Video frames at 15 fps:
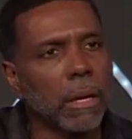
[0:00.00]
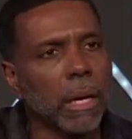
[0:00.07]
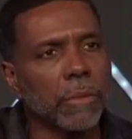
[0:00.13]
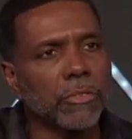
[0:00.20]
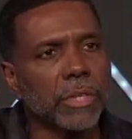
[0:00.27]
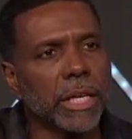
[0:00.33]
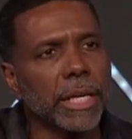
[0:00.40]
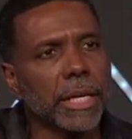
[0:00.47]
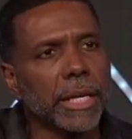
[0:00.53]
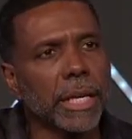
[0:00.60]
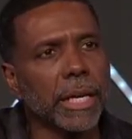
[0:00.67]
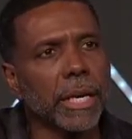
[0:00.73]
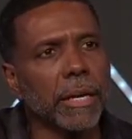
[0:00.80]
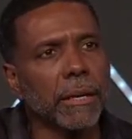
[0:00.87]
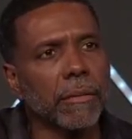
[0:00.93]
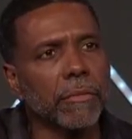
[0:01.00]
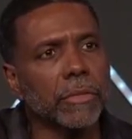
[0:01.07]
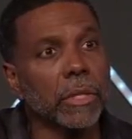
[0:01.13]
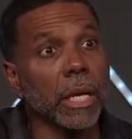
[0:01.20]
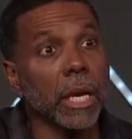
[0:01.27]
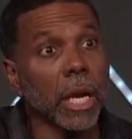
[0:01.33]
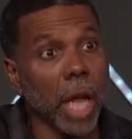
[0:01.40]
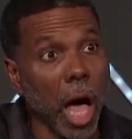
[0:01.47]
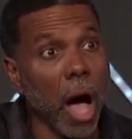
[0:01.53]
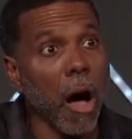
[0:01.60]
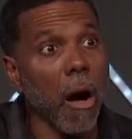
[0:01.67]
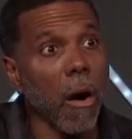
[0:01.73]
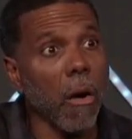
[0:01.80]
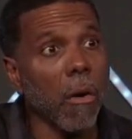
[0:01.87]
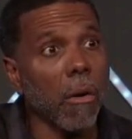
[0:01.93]
Say that again. The
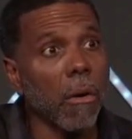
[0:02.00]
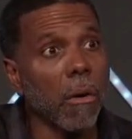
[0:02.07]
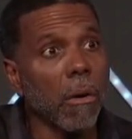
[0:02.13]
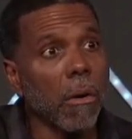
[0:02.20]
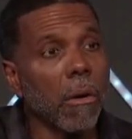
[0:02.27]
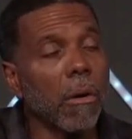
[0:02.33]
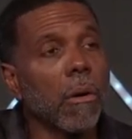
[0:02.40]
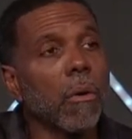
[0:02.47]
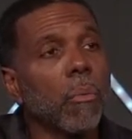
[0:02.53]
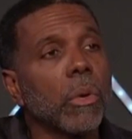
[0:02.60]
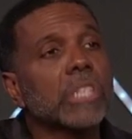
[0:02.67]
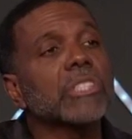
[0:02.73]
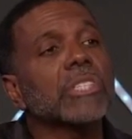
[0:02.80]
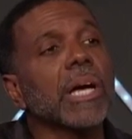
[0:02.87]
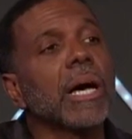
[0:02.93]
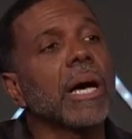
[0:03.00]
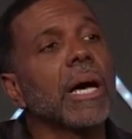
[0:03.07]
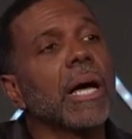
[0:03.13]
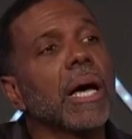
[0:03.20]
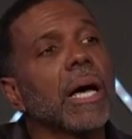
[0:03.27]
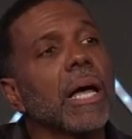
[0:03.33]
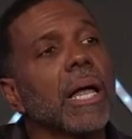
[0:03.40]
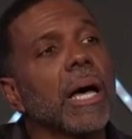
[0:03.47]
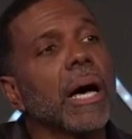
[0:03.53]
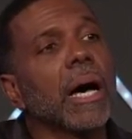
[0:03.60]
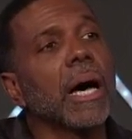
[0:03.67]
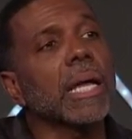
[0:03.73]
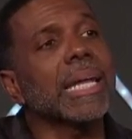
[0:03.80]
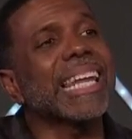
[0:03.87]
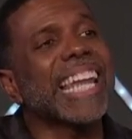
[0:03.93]
law was
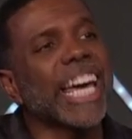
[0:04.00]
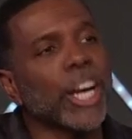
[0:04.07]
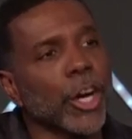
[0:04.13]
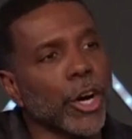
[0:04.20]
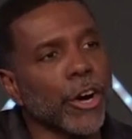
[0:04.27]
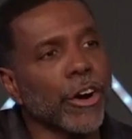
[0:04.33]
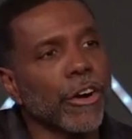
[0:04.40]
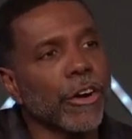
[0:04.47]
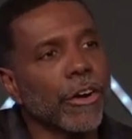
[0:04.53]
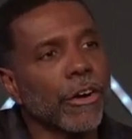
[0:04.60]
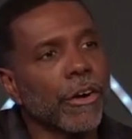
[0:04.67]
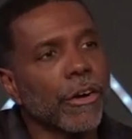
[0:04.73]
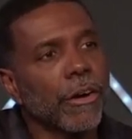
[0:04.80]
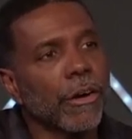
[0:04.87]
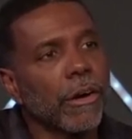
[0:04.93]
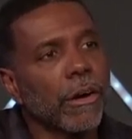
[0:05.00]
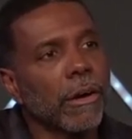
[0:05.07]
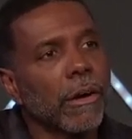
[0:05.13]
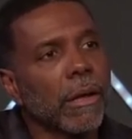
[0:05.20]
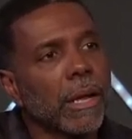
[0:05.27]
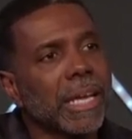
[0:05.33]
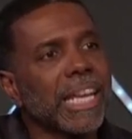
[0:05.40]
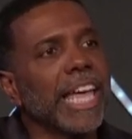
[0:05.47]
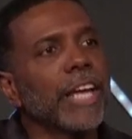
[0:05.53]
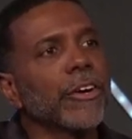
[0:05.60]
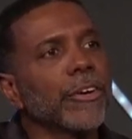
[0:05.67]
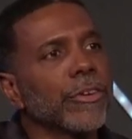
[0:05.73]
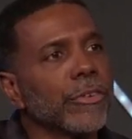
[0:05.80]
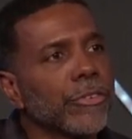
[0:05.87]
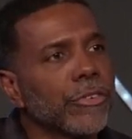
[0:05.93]
a letter,
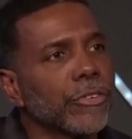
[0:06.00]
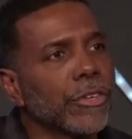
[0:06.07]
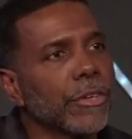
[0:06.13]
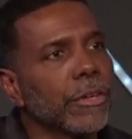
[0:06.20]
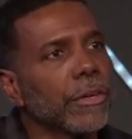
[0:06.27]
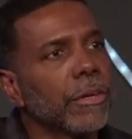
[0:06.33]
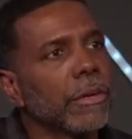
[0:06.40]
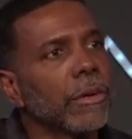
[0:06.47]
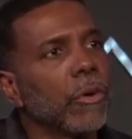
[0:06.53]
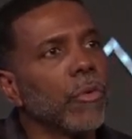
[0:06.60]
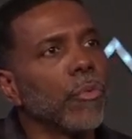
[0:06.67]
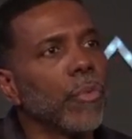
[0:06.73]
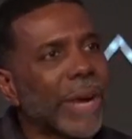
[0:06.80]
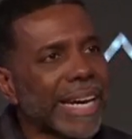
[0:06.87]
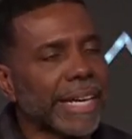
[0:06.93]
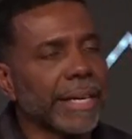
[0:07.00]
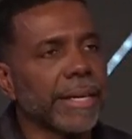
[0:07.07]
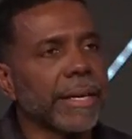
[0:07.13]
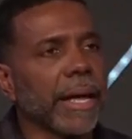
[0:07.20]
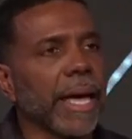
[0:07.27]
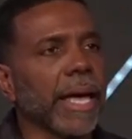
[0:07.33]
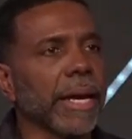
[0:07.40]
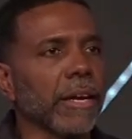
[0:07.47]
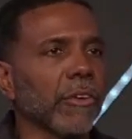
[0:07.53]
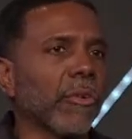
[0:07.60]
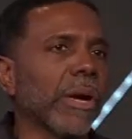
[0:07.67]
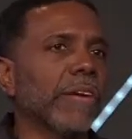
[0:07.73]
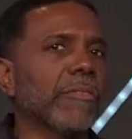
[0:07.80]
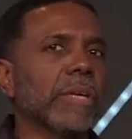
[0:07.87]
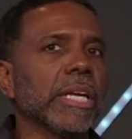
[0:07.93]
letters written and
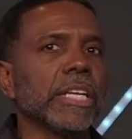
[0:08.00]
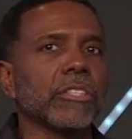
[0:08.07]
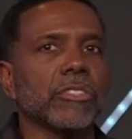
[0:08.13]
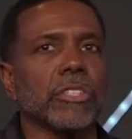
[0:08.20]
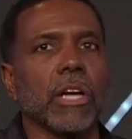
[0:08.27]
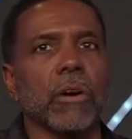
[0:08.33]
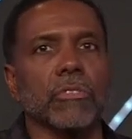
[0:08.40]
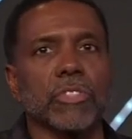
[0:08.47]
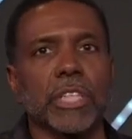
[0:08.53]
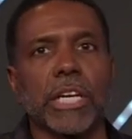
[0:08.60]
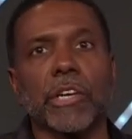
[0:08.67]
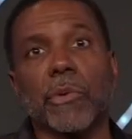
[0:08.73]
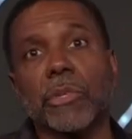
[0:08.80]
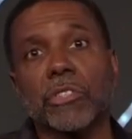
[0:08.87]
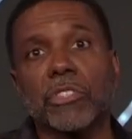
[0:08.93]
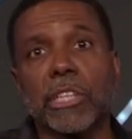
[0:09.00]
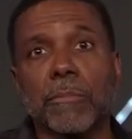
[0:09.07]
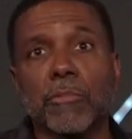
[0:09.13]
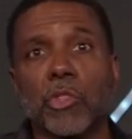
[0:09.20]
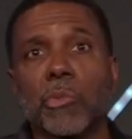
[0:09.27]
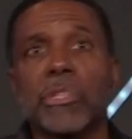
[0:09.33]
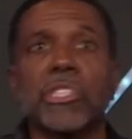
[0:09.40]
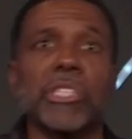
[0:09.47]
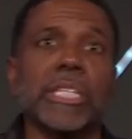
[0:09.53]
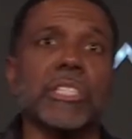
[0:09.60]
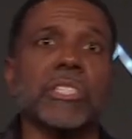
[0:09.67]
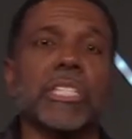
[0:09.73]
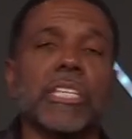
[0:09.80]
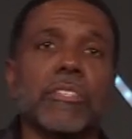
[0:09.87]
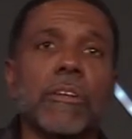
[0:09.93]
engraven in stone. 2 Corinthians chapter 3 6
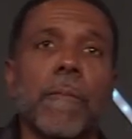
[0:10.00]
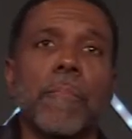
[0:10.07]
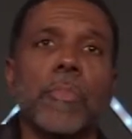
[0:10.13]
says,